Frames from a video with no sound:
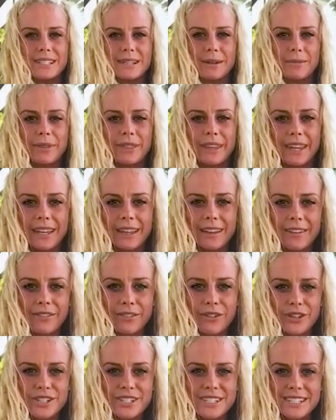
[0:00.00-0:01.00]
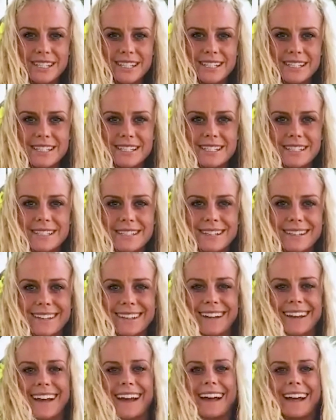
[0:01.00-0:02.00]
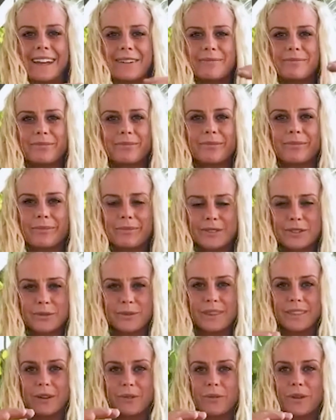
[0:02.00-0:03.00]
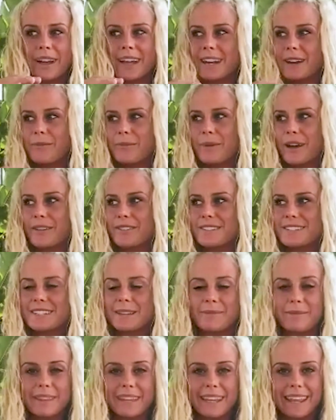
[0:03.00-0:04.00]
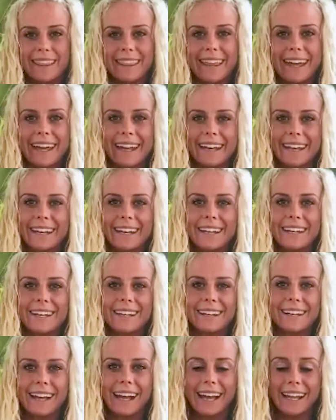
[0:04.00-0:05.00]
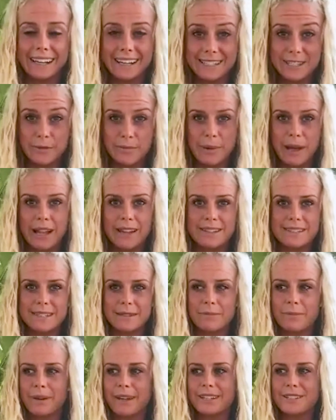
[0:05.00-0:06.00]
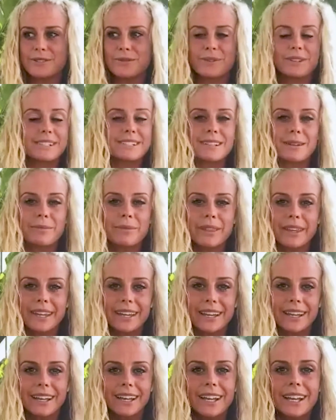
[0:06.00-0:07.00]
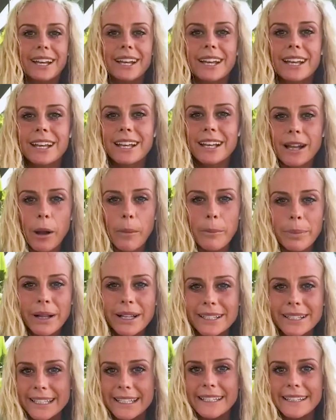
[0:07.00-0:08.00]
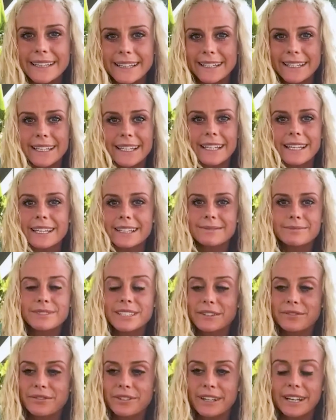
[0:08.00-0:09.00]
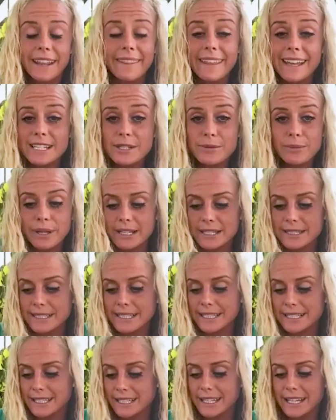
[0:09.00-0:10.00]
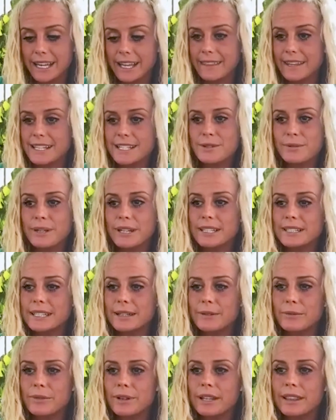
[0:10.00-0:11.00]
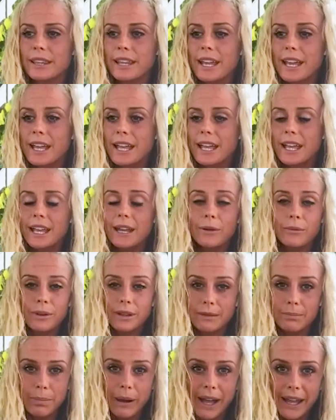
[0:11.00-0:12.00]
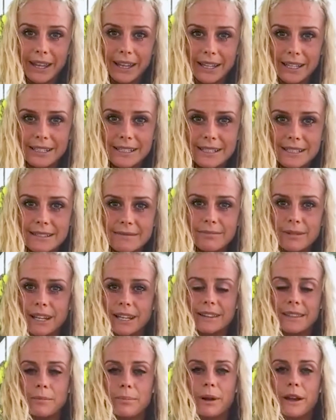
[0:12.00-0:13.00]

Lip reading: something versus I'm doing the right amount of something, and then I need to balance it by doing something completely different. And that's what it did. Yeah, that's what it did with pilots, like the